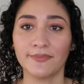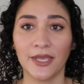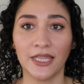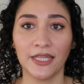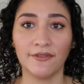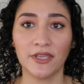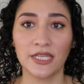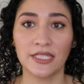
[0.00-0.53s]
is my
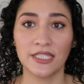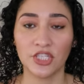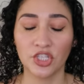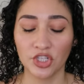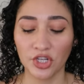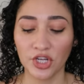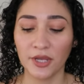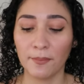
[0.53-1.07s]
leave-in
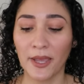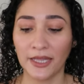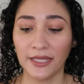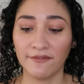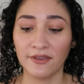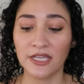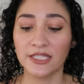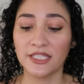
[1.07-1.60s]
conditioner and my
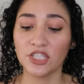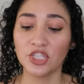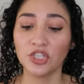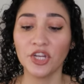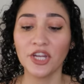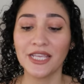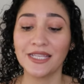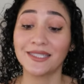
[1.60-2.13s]
leave-in
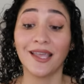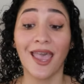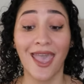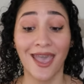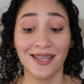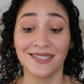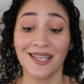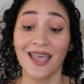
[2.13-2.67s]
conditioner is the
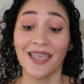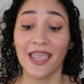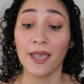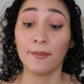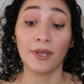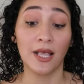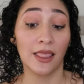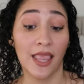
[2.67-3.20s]
As I
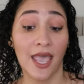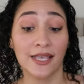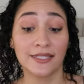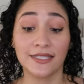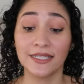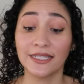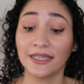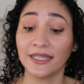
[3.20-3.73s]
Am
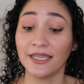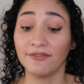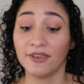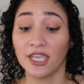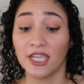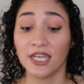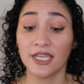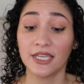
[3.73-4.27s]
Classic
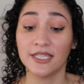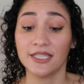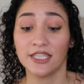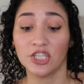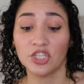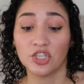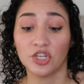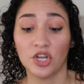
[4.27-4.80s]
Leave-In
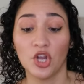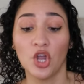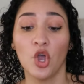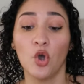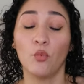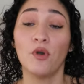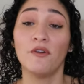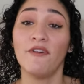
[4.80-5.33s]
Conditioner
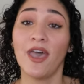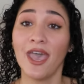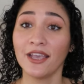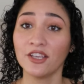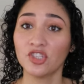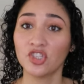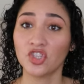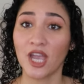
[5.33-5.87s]
with
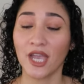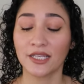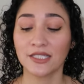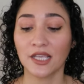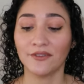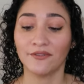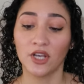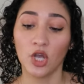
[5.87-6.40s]

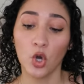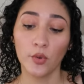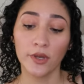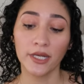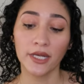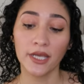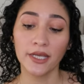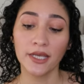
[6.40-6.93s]
extracts of
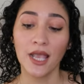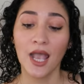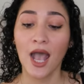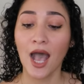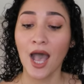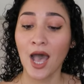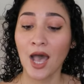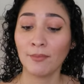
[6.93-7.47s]
coconut,
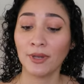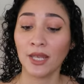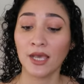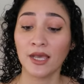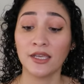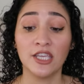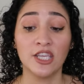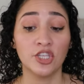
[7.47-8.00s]

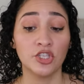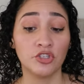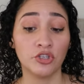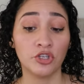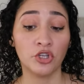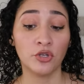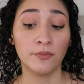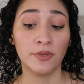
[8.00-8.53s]
amla,
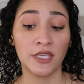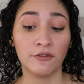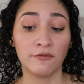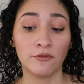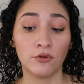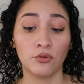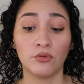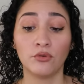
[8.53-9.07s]
sugar
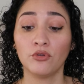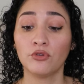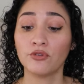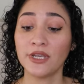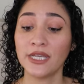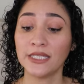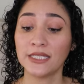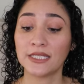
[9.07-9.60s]
beetroot,
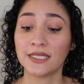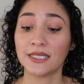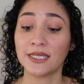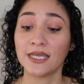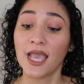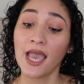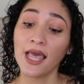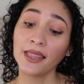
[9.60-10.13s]
green
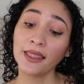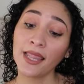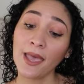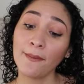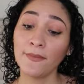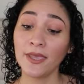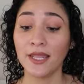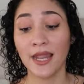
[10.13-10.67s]
tea,
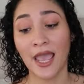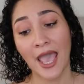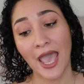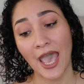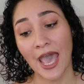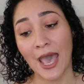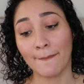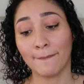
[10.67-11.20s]
lemon,
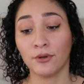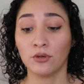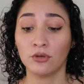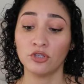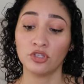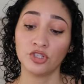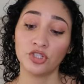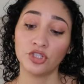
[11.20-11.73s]

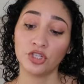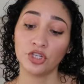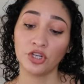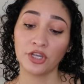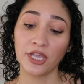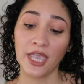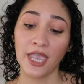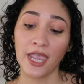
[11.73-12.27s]
apple,
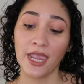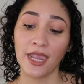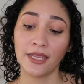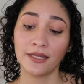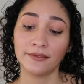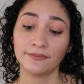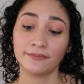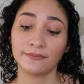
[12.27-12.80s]
sugar
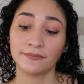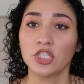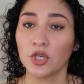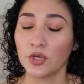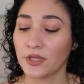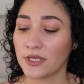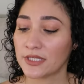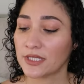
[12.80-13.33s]
cane.
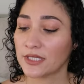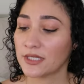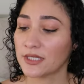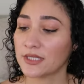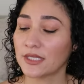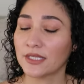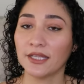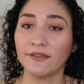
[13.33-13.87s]
So this
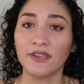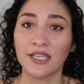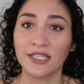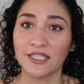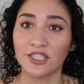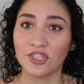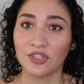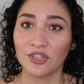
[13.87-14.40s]
is the leave-in
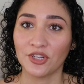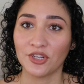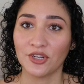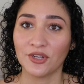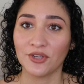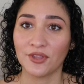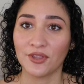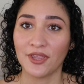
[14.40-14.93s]

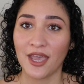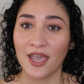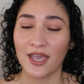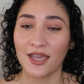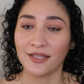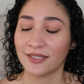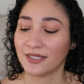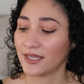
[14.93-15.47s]
conditioner
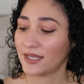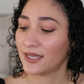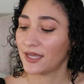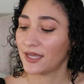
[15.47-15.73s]
that